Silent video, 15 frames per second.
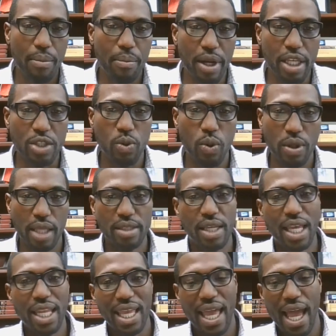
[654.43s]
but it's one that's
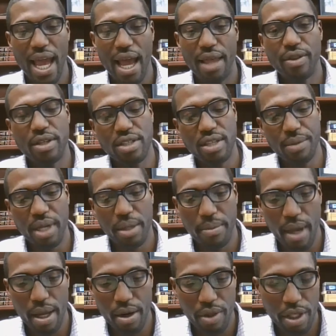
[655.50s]
getting at the subject
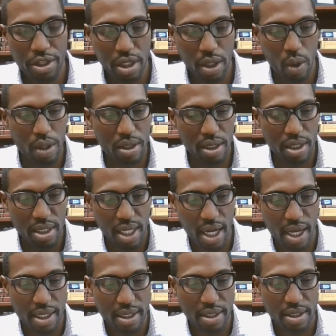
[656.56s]
matter that you're going to
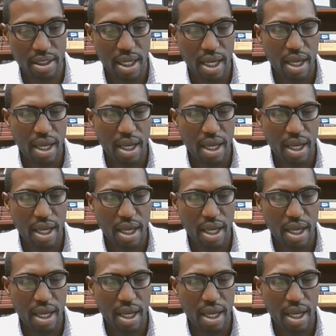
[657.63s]
discuss.